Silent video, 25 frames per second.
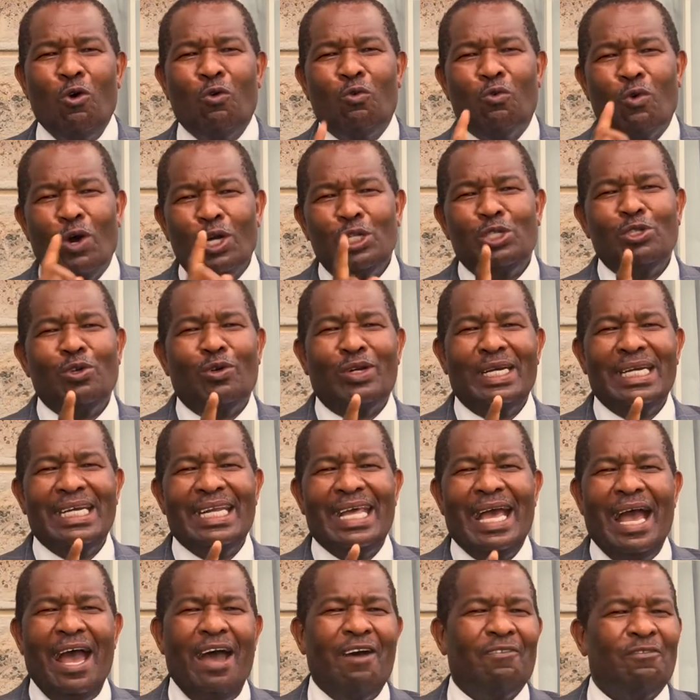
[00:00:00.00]
What you
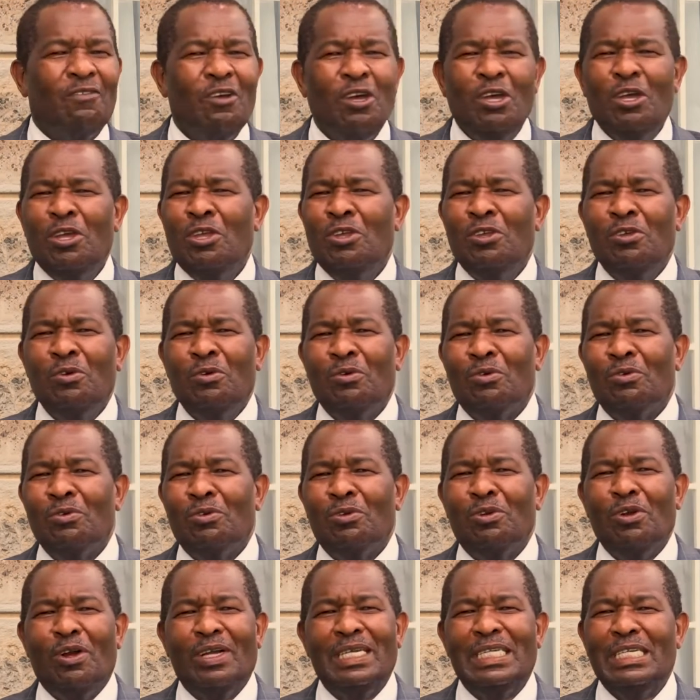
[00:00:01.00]
already have, you,
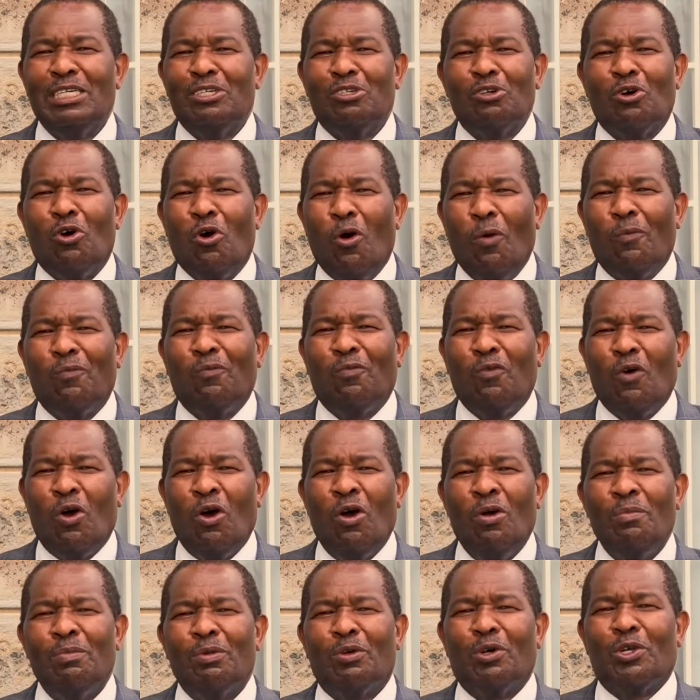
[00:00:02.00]
you don't need to hope for
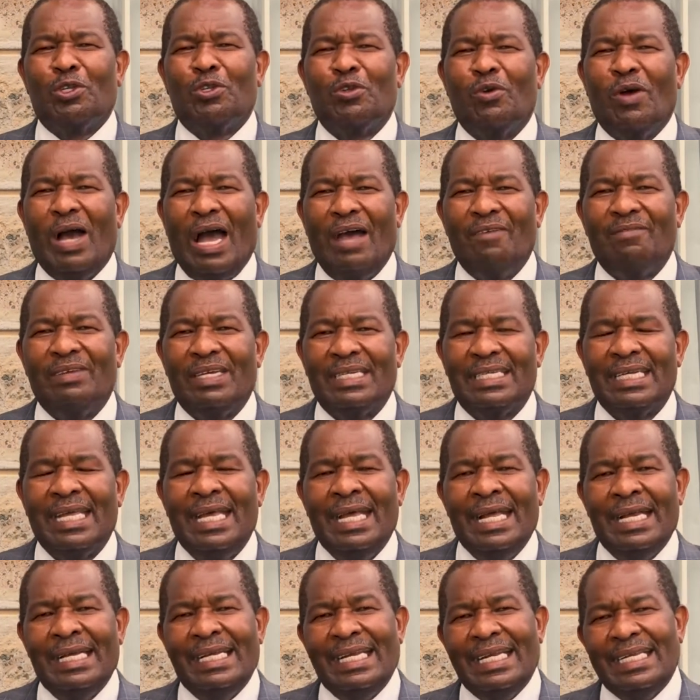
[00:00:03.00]
because you have it.
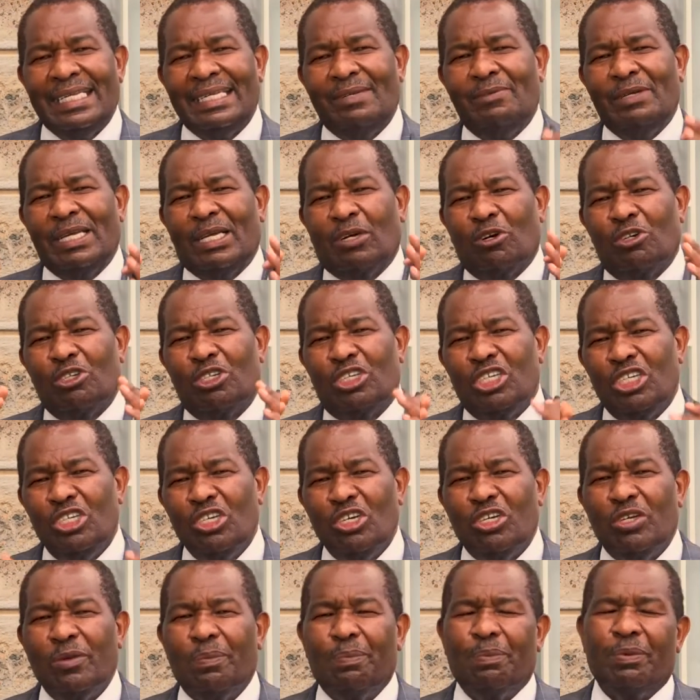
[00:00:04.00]
That we
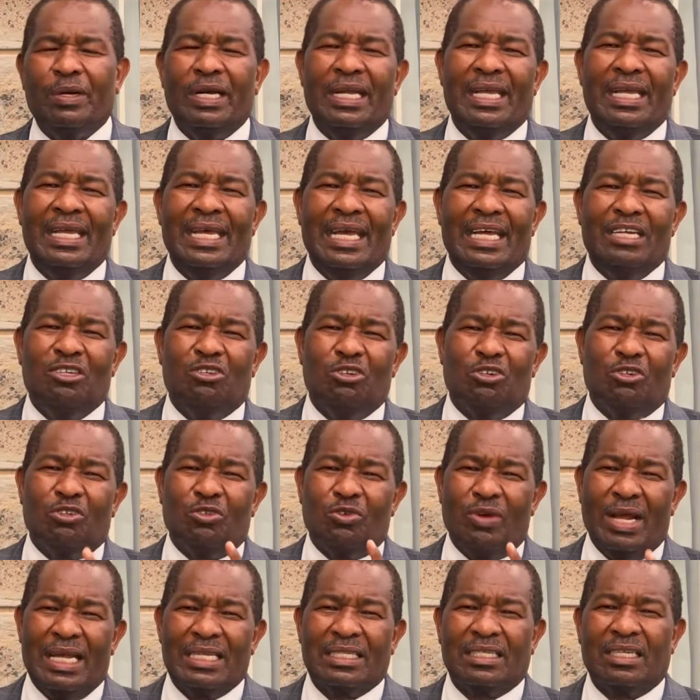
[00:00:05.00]
continue to pray and to
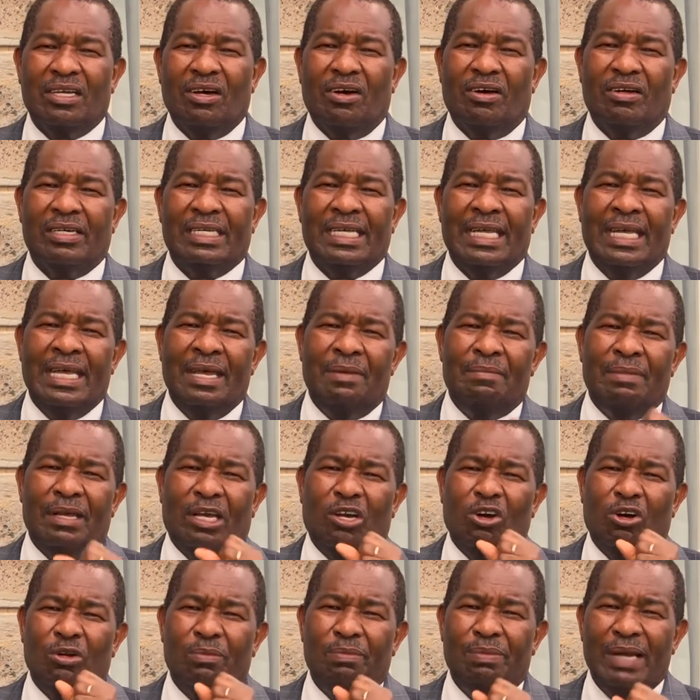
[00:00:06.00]
trust God. May
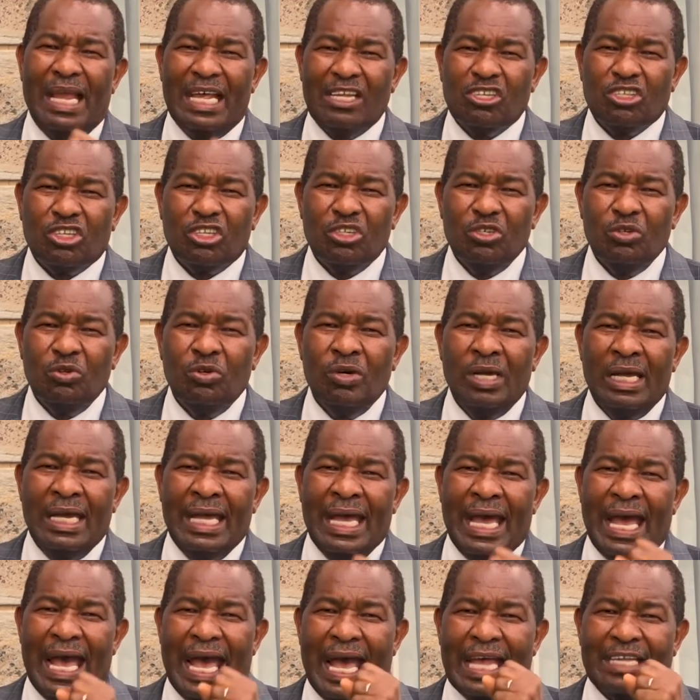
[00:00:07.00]
God bless you
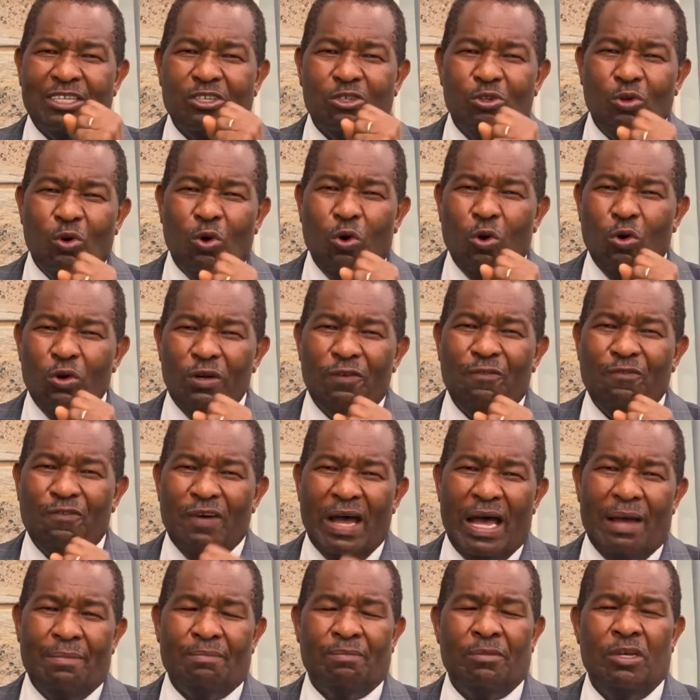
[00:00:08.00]
as you hold
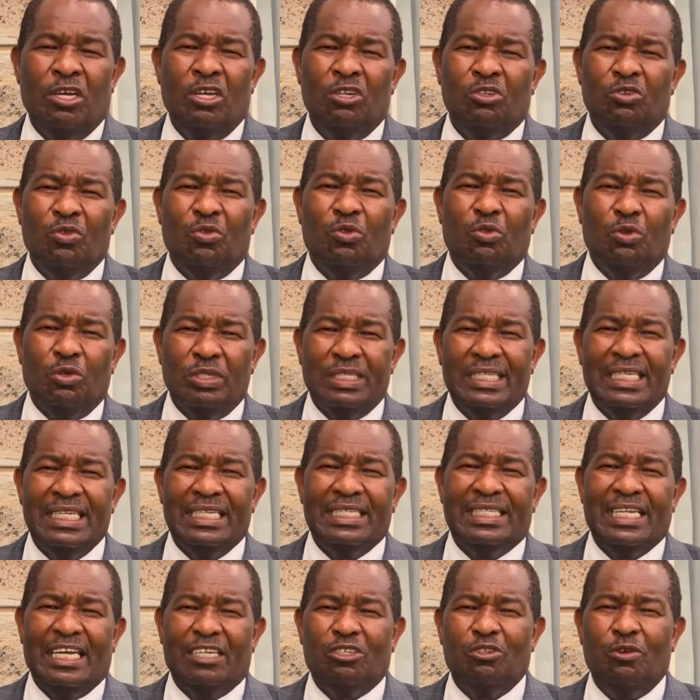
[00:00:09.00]
firm to those
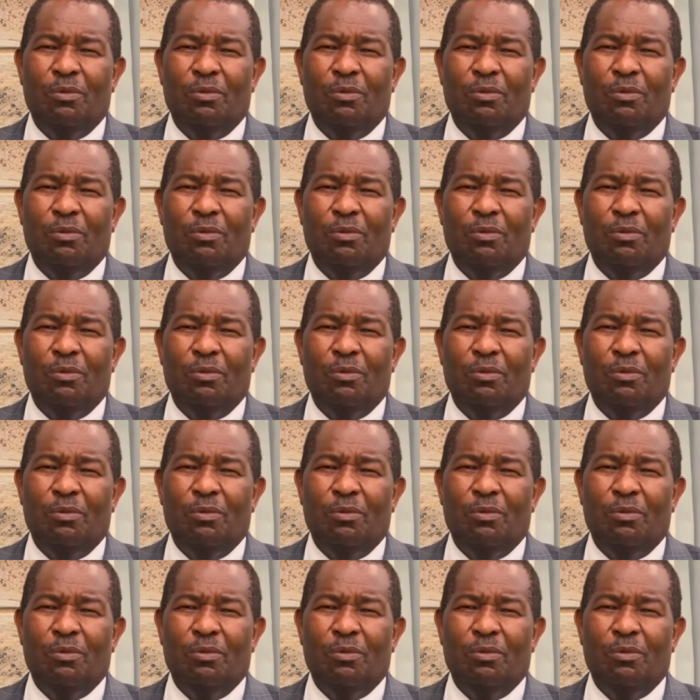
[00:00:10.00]
things that